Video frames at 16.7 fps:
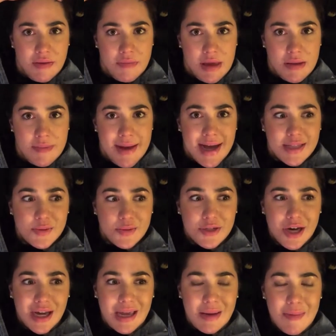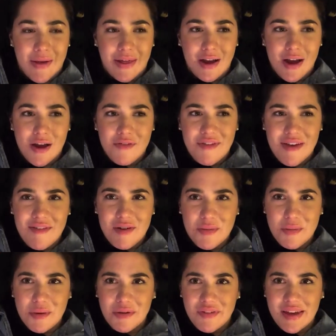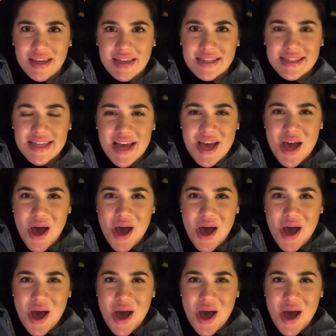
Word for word: Me and Max were talking about like our favorite movies.